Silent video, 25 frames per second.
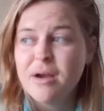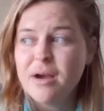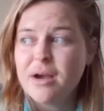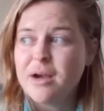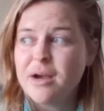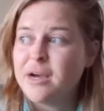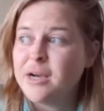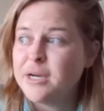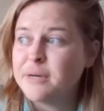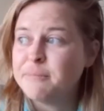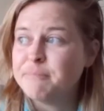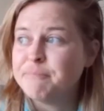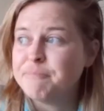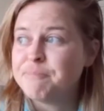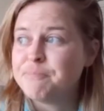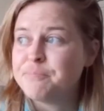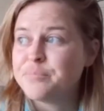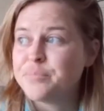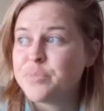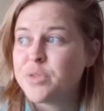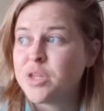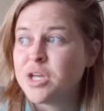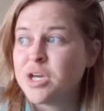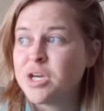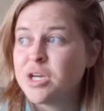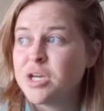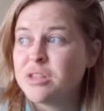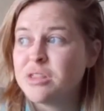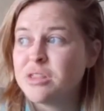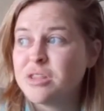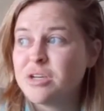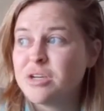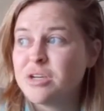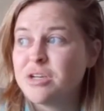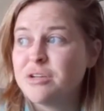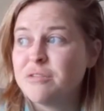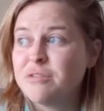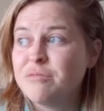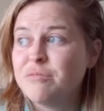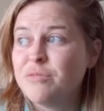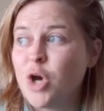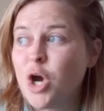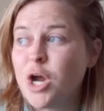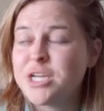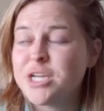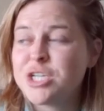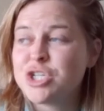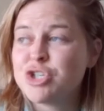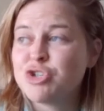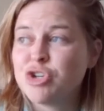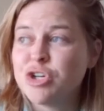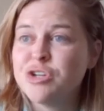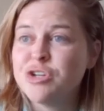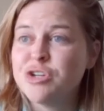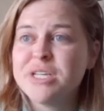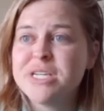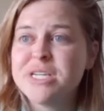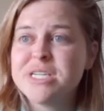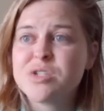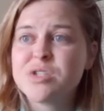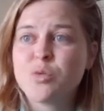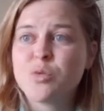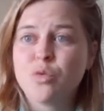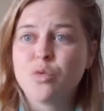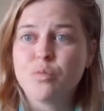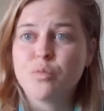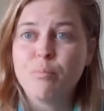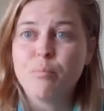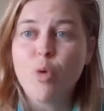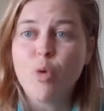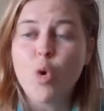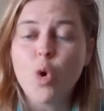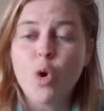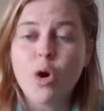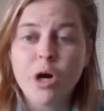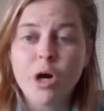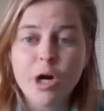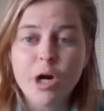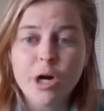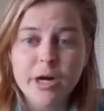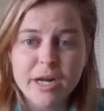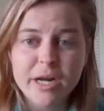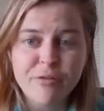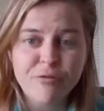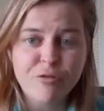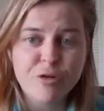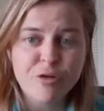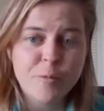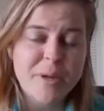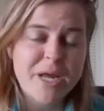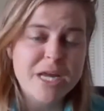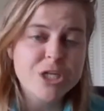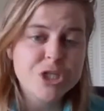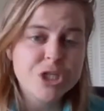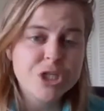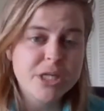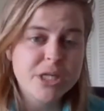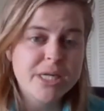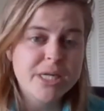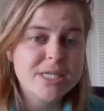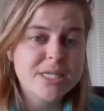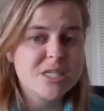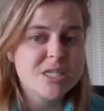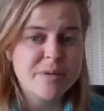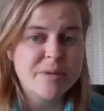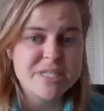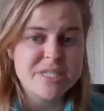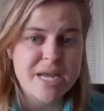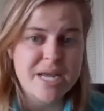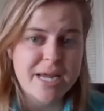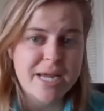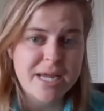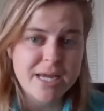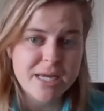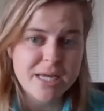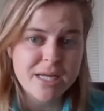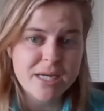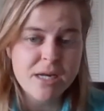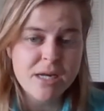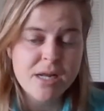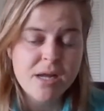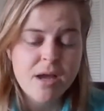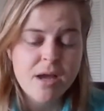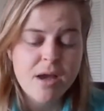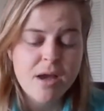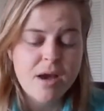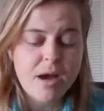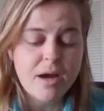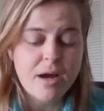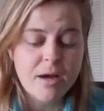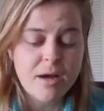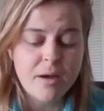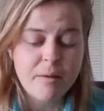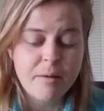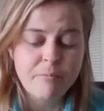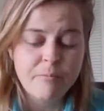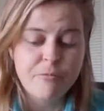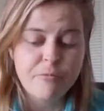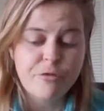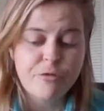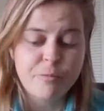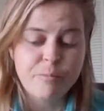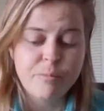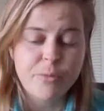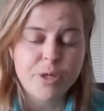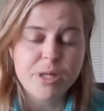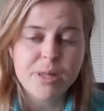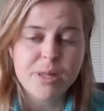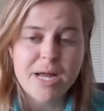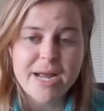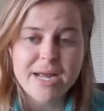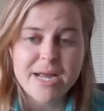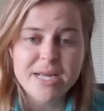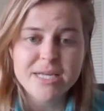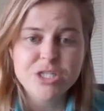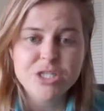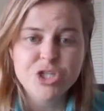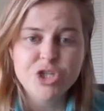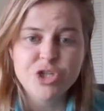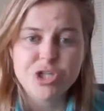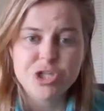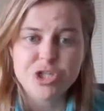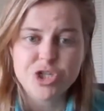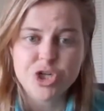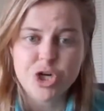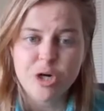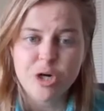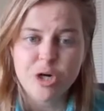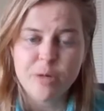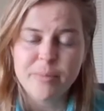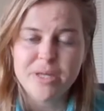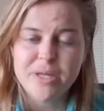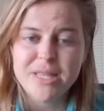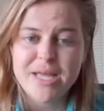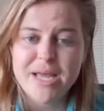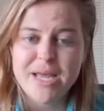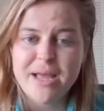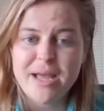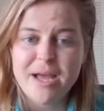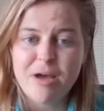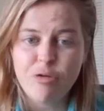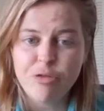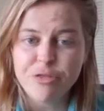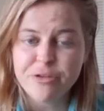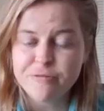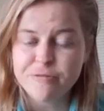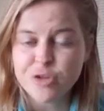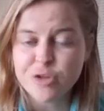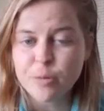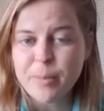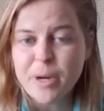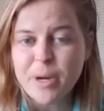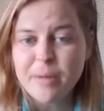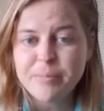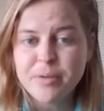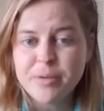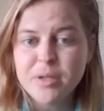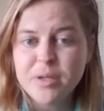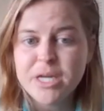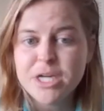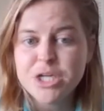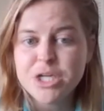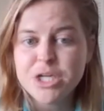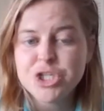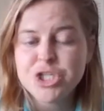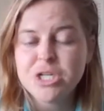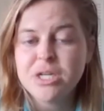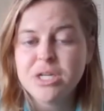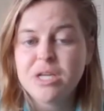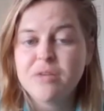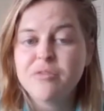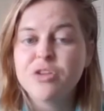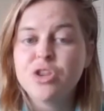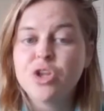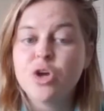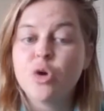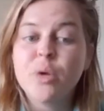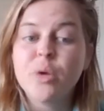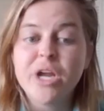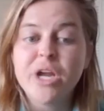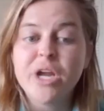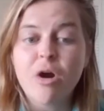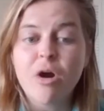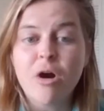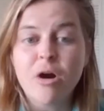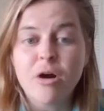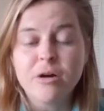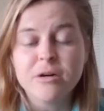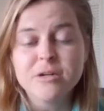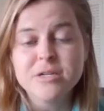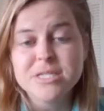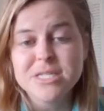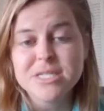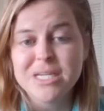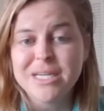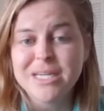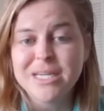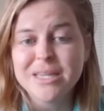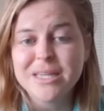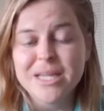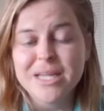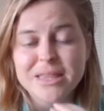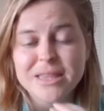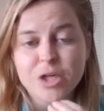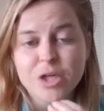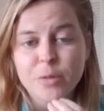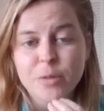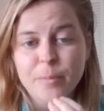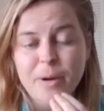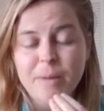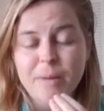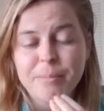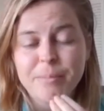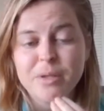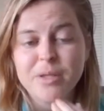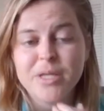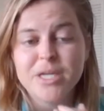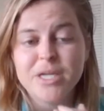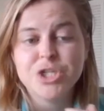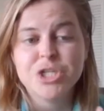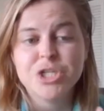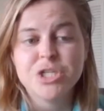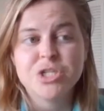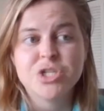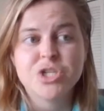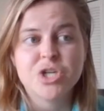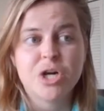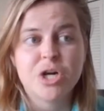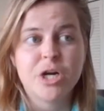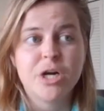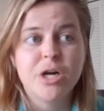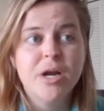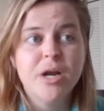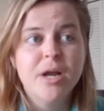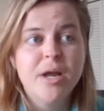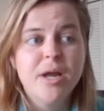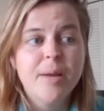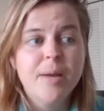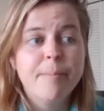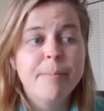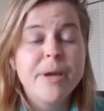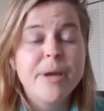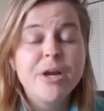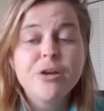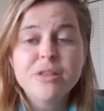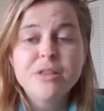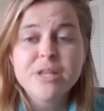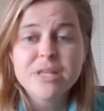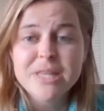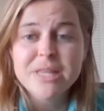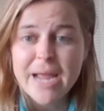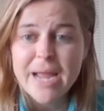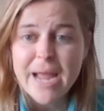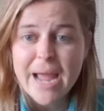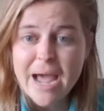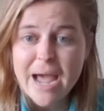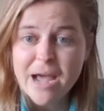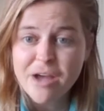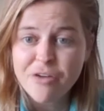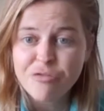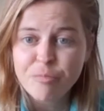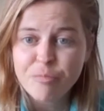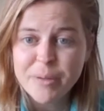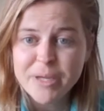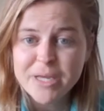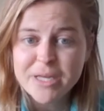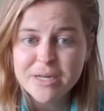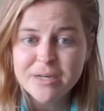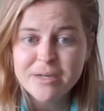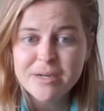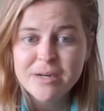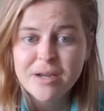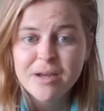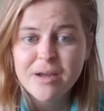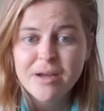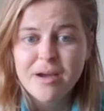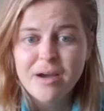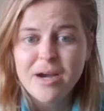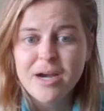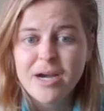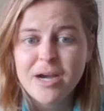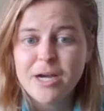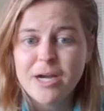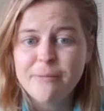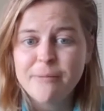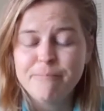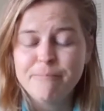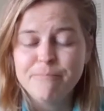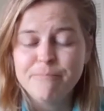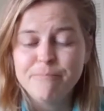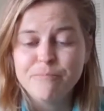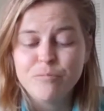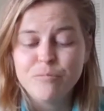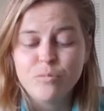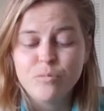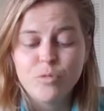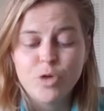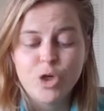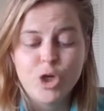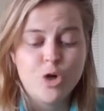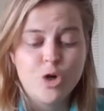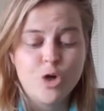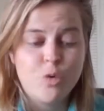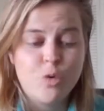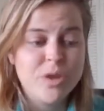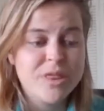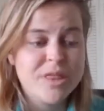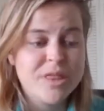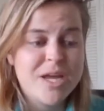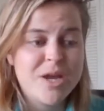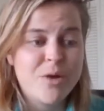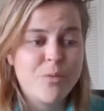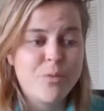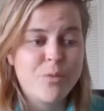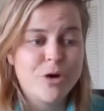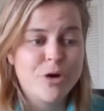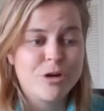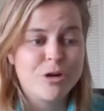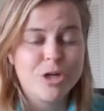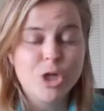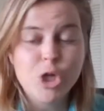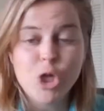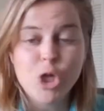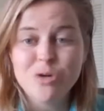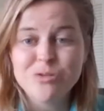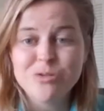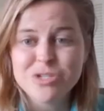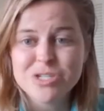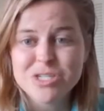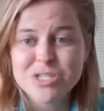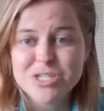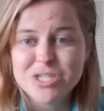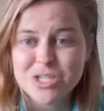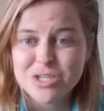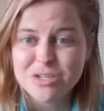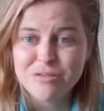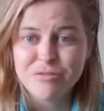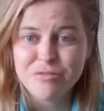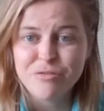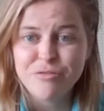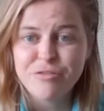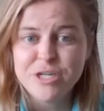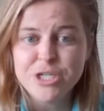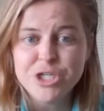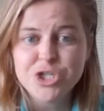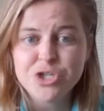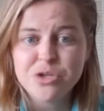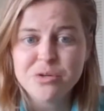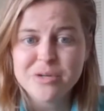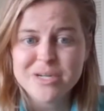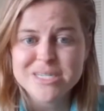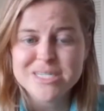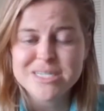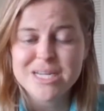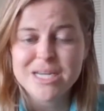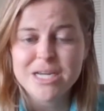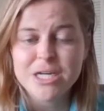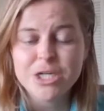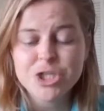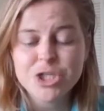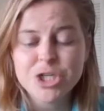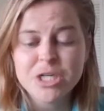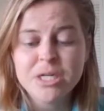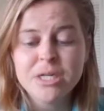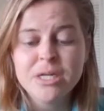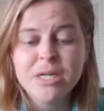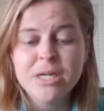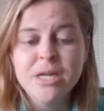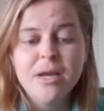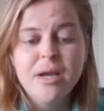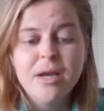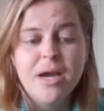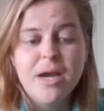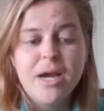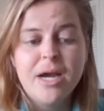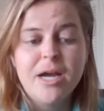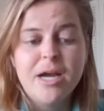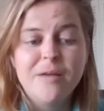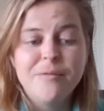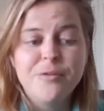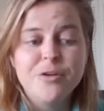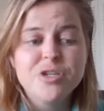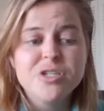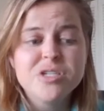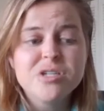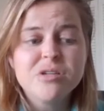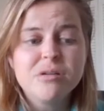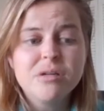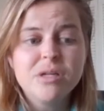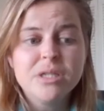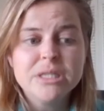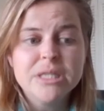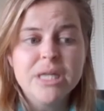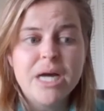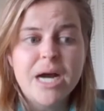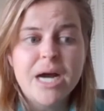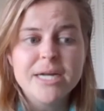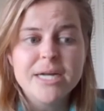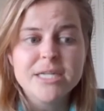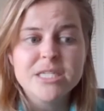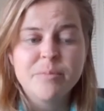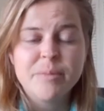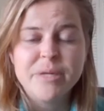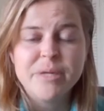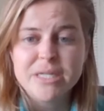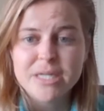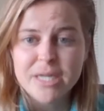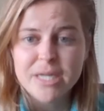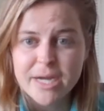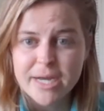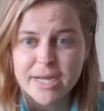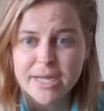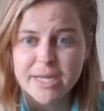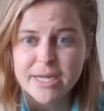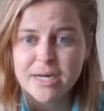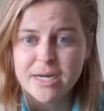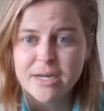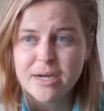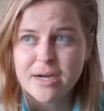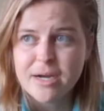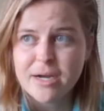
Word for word: Um, the the honest truth is that more information needs to be taken um, from Goliath to determine the health of their population. Even though we are seeing that their populations are better than they have been, um, you know, when they were close to fish to extinction, uh, there's still a lot to be done.